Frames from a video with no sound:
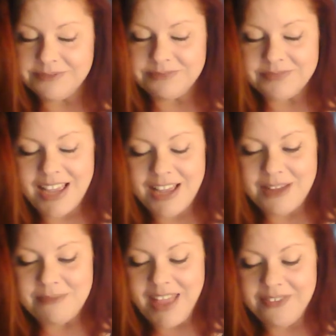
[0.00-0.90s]

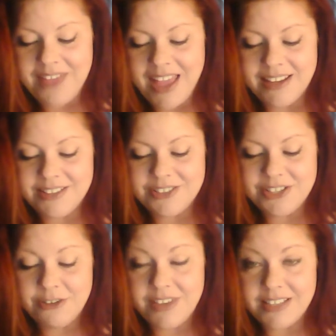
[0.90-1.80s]
And that is to
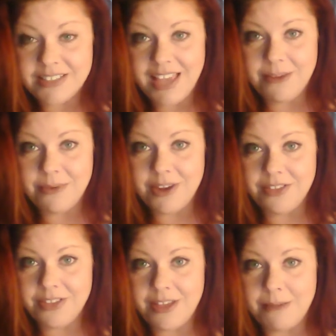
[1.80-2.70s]
investigate with
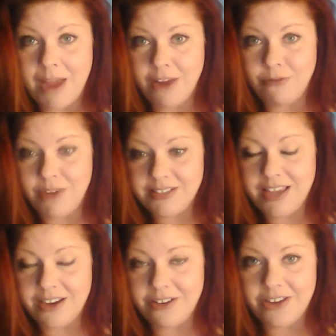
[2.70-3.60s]
Mike
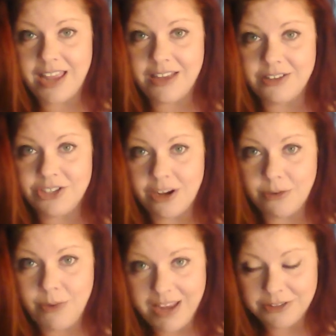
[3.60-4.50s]
Ricksecker and Shauna
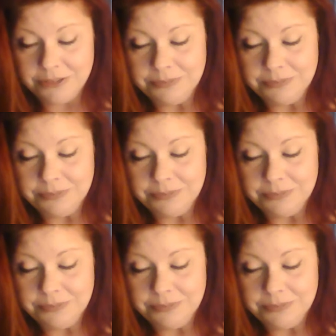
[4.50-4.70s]
Wankel.